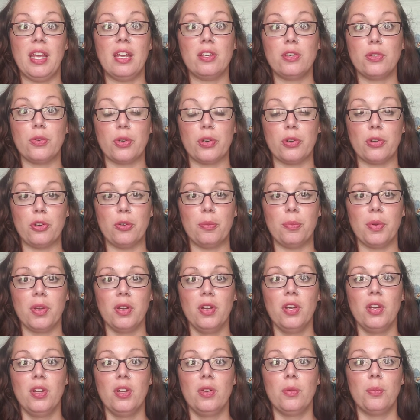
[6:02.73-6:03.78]
ignorant group,
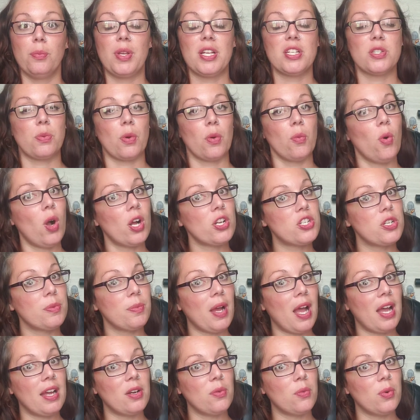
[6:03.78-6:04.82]
because we're watching
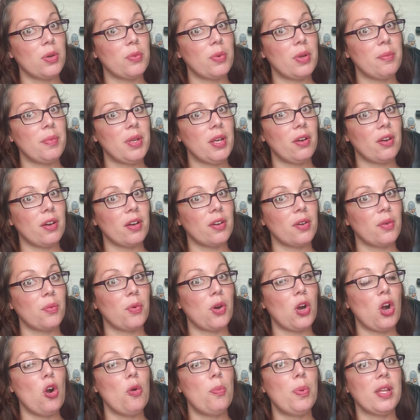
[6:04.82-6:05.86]
behind a one-way mirror,
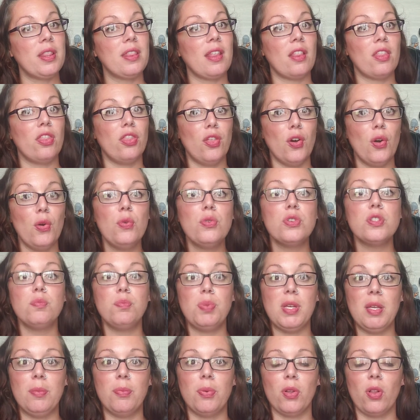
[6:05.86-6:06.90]
we're hoping that those
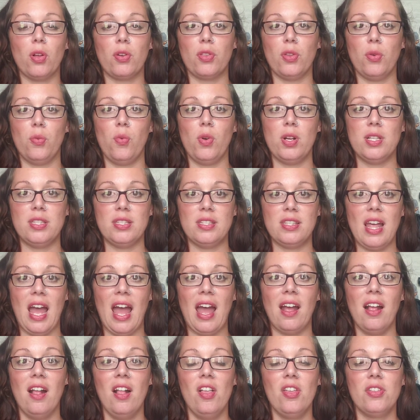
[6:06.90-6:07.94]
people are the ones
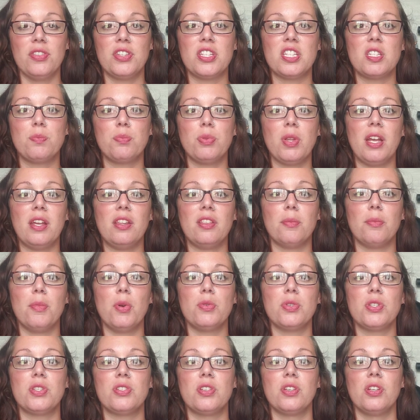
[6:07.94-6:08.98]
that display the
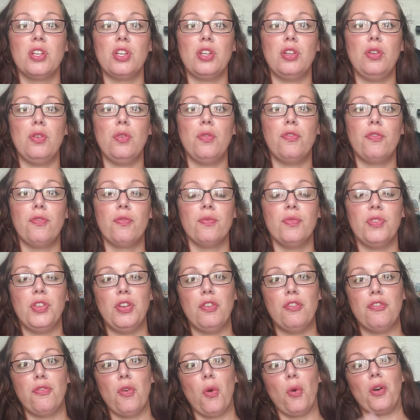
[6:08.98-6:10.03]
most
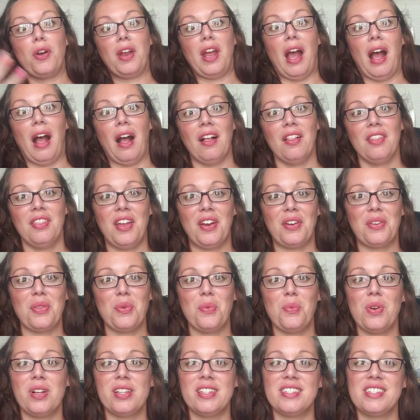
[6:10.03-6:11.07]
euphoria. They're the
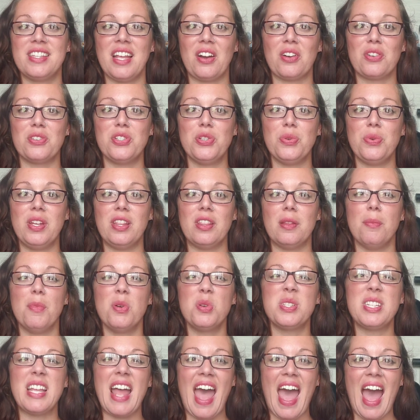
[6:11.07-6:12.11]
ones that are doing the
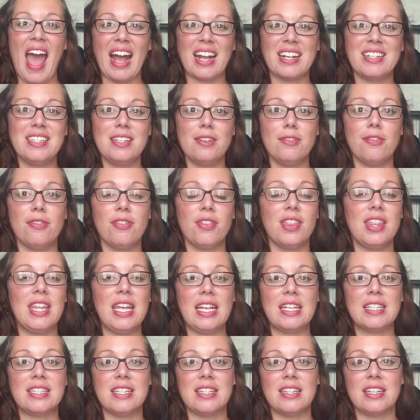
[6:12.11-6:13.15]
most active
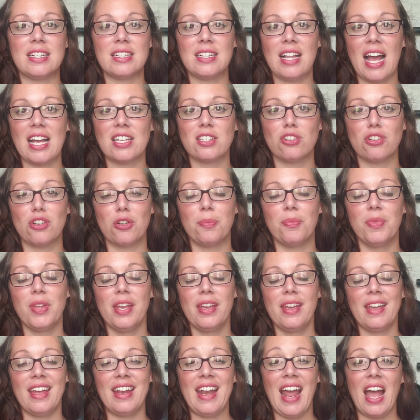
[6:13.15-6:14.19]
things in the classroom.
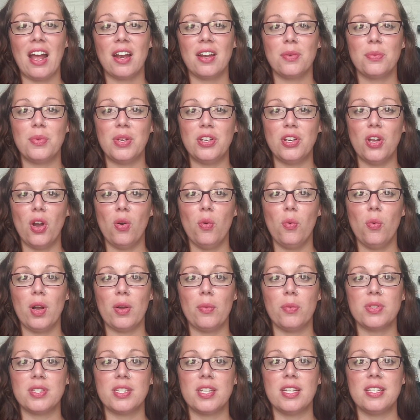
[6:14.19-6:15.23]
And how did we know
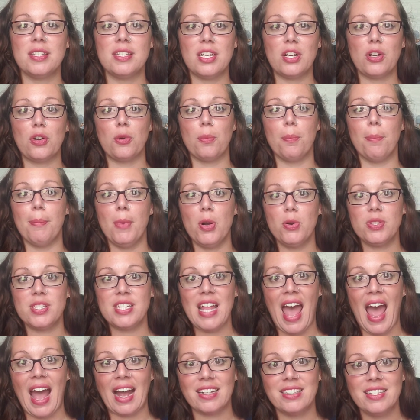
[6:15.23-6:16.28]
what was considered most
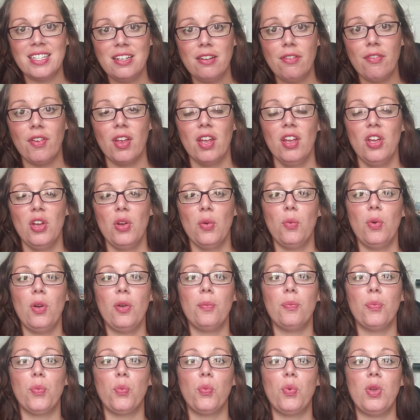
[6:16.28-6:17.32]
active?
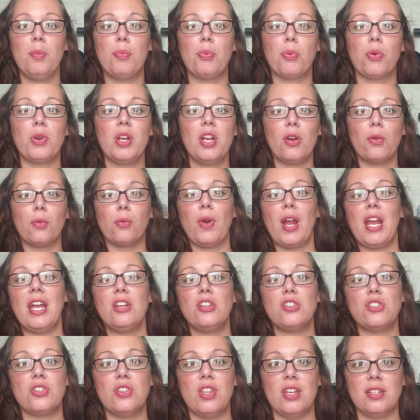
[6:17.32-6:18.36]
Well, we
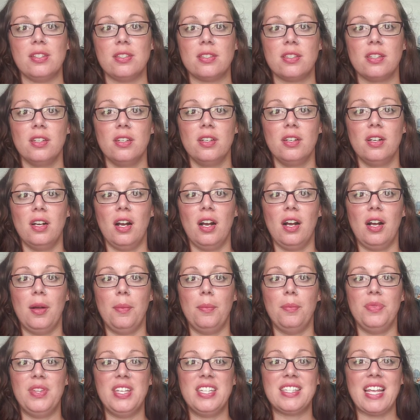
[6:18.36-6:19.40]
pre-arranged
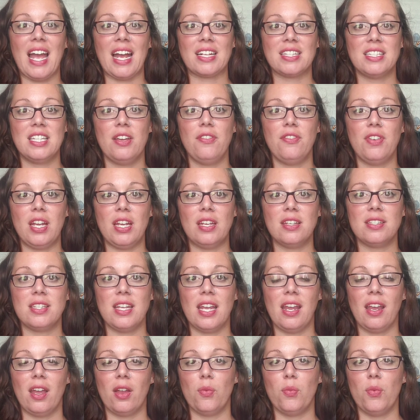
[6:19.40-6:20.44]
these activities,
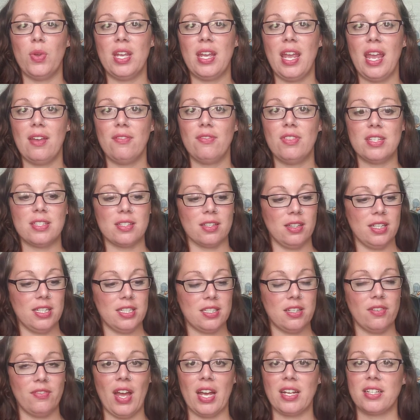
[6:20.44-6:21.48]
and we gave this
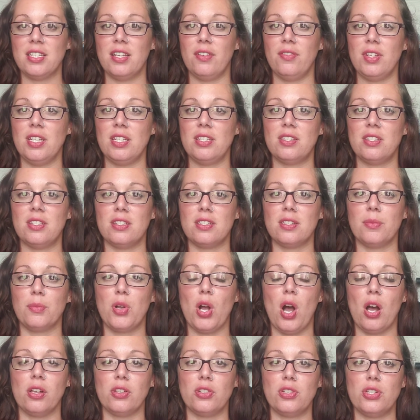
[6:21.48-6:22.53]
list of activities to some
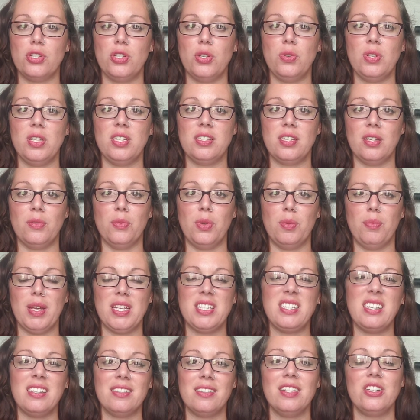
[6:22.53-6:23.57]
college students, and we
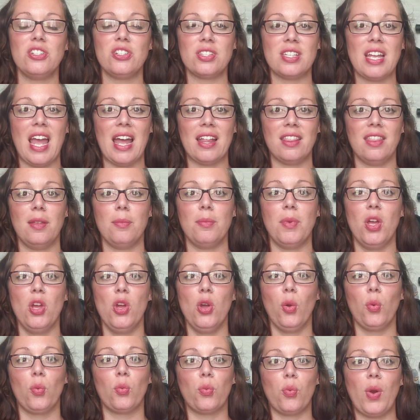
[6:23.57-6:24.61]
basically just had them
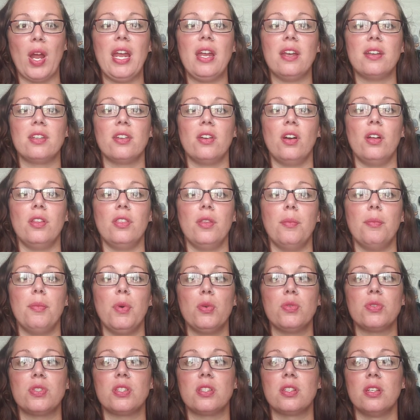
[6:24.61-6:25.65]
rate on the
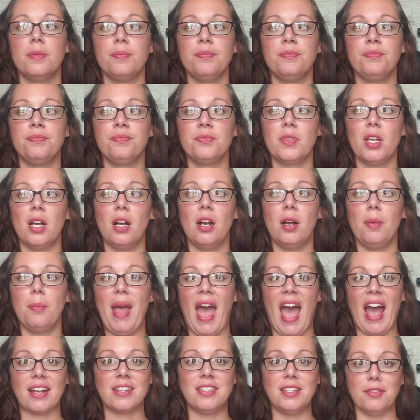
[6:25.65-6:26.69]
most
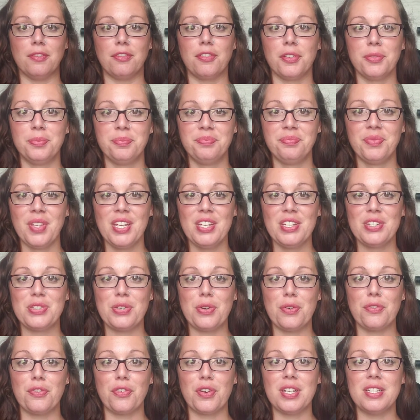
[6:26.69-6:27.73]
active.
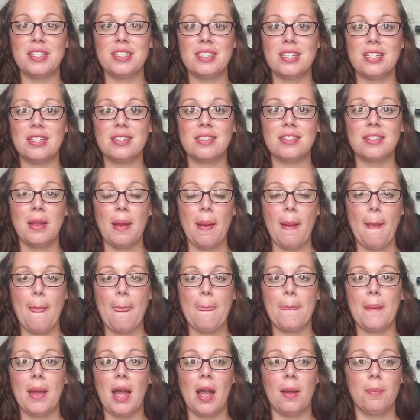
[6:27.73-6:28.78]
So for instance,
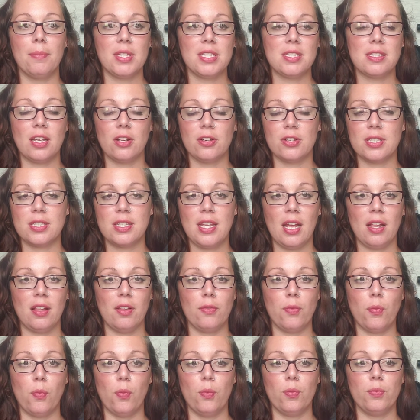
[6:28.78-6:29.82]
let's say on a scale
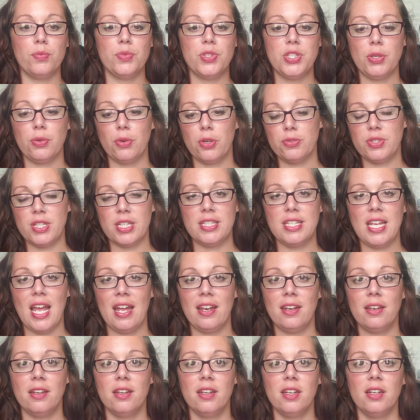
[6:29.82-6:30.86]
of 0 to
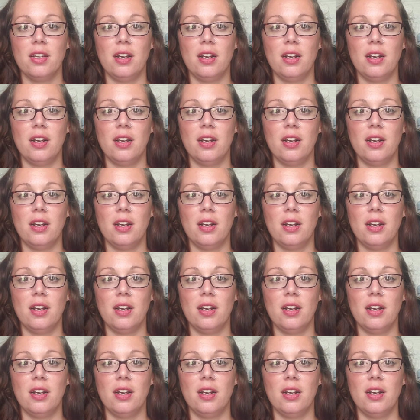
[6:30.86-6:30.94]
10,